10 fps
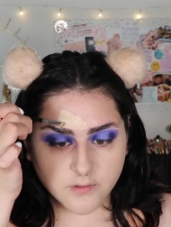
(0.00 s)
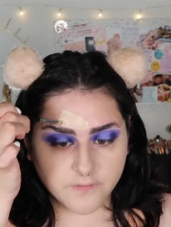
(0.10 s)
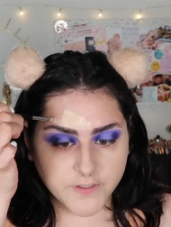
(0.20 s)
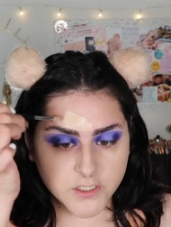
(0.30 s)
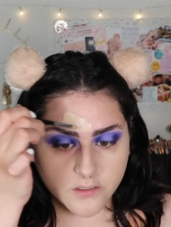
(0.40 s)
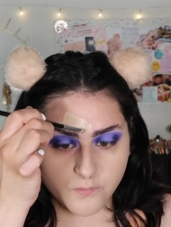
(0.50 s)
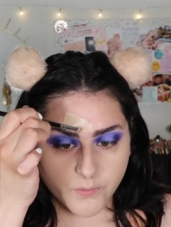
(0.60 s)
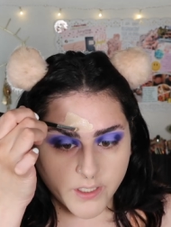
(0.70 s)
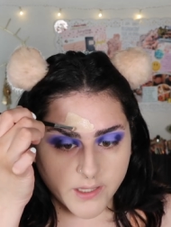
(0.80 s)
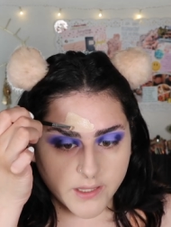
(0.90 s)
official
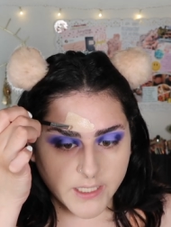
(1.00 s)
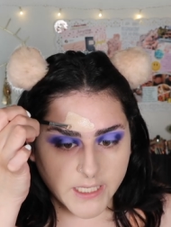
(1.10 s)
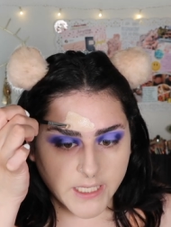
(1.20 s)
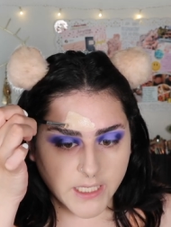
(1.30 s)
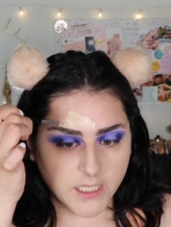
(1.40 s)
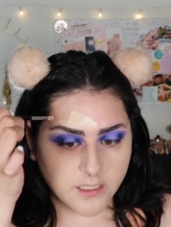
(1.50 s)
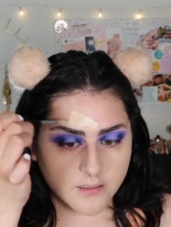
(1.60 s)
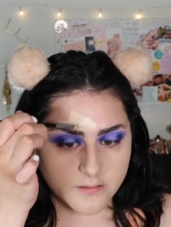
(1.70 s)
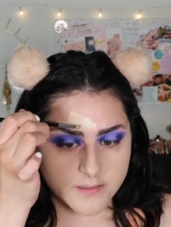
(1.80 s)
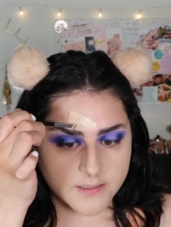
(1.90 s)
with a
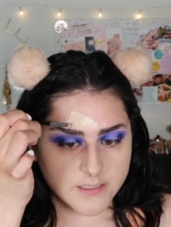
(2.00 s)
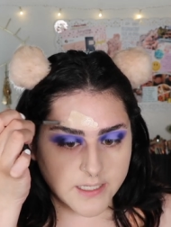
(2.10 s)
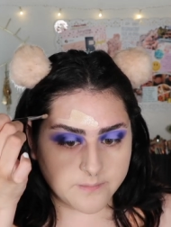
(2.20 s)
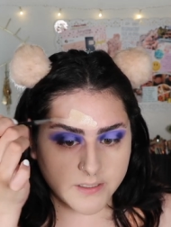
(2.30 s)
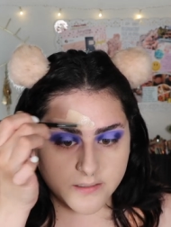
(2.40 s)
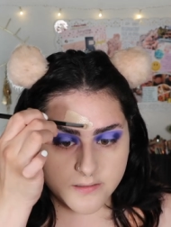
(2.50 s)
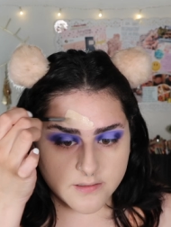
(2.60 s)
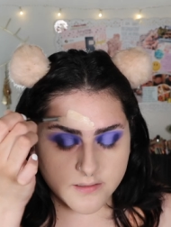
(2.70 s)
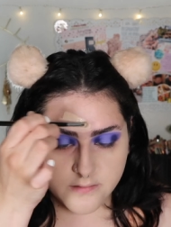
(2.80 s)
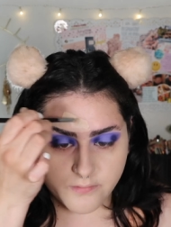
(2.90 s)
statement
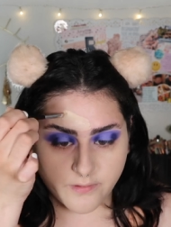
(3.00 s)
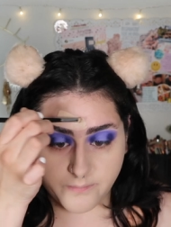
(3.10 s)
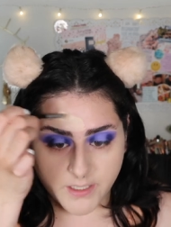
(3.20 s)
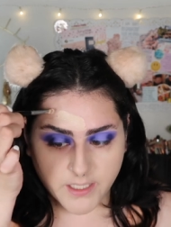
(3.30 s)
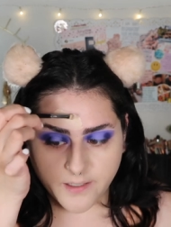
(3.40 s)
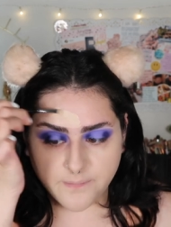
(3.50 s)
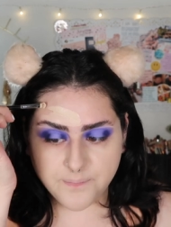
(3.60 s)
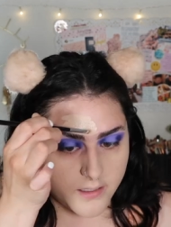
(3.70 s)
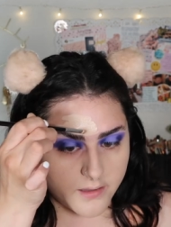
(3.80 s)
to the media.